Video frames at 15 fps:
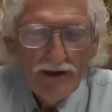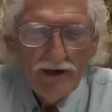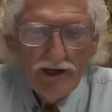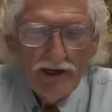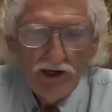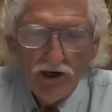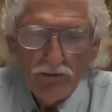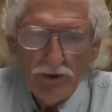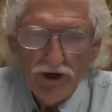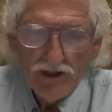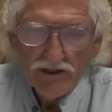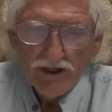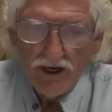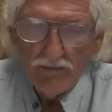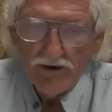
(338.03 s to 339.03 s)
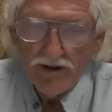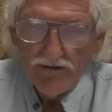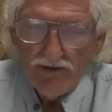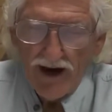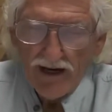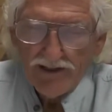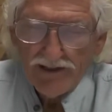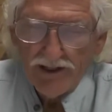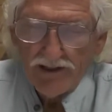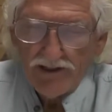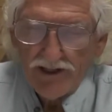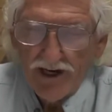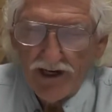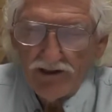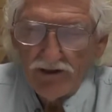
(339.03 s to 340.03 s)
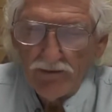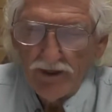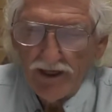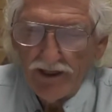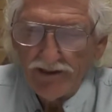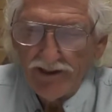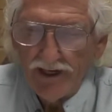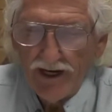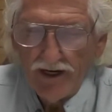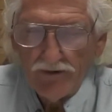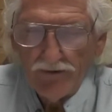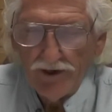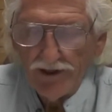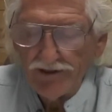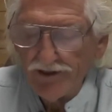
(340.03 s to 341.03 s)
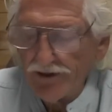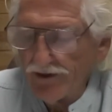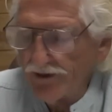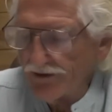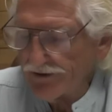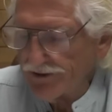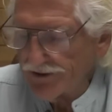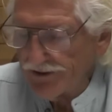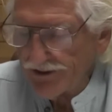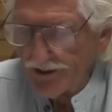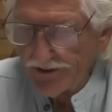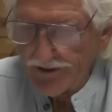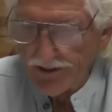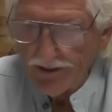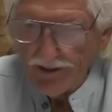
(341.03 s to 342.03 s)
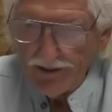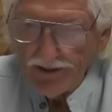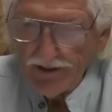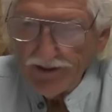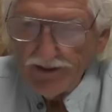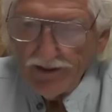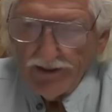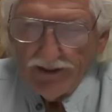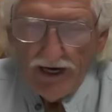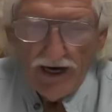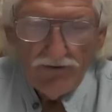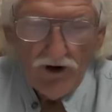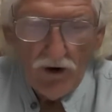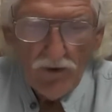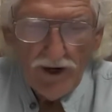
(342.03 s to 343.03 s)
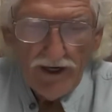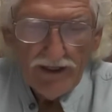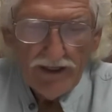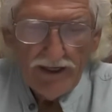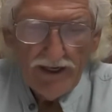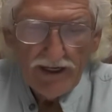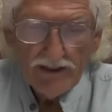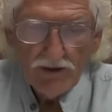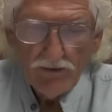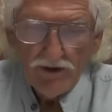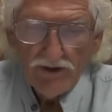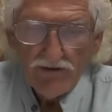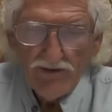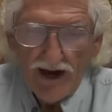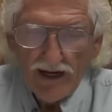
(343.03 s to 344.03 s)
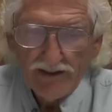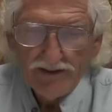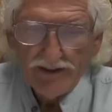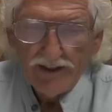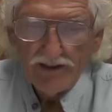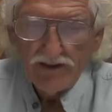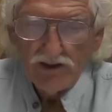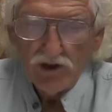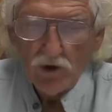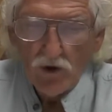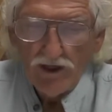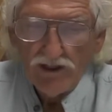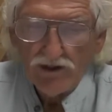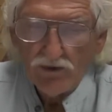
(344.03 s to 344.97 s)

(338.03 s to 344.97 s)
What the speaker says: Here in British Columbia, the vaccine schedule begins at 8 weeks. Oh, shit. I've already connected with the vaccine choice